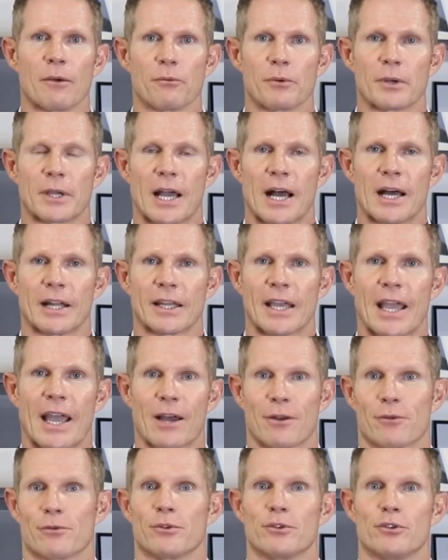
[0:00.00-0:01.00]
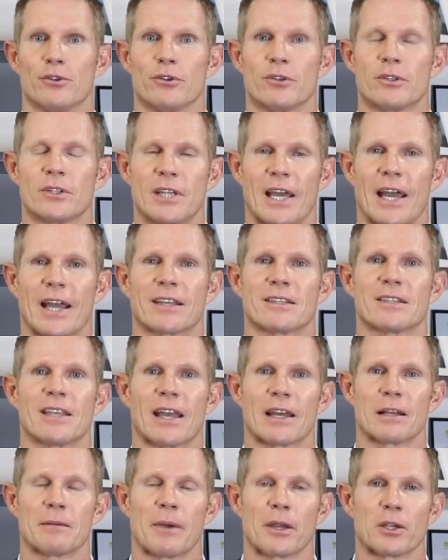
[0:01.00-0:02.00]
regarding how to reduce tax,
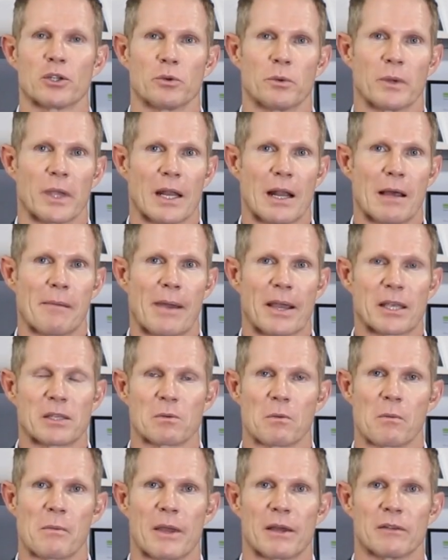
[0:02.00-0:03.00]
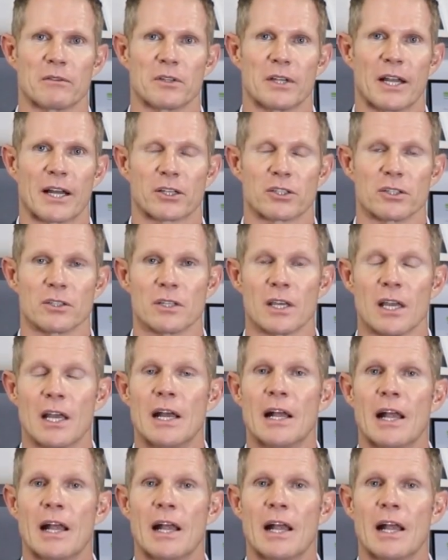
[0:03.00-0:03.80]
how to make sure we get our maximum amount of deductions.